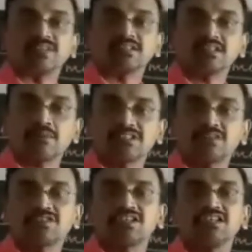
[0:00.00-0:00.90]

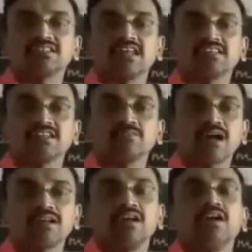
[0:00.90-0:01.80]
Subscription is nothing
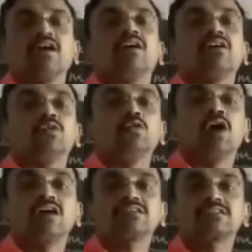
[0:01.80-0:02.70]
but
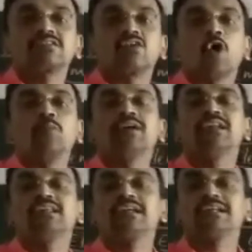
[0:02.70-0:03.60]
yours
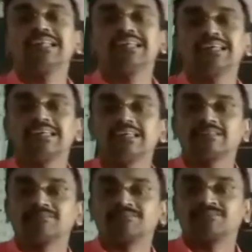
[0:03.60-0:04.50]
obediently,
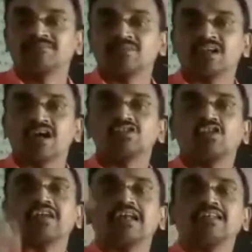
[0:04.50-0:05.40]
because you
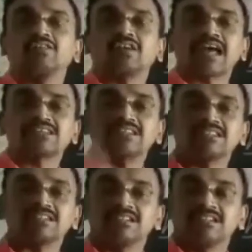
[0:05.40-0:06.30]
are writing to class
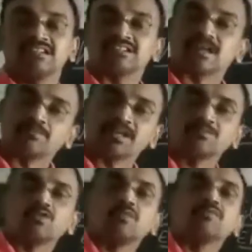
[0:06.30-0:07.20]
teacher.
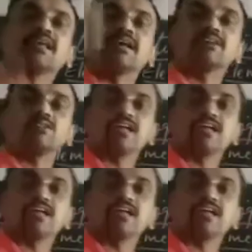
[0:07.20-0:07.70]
Sometimes you may be writing to the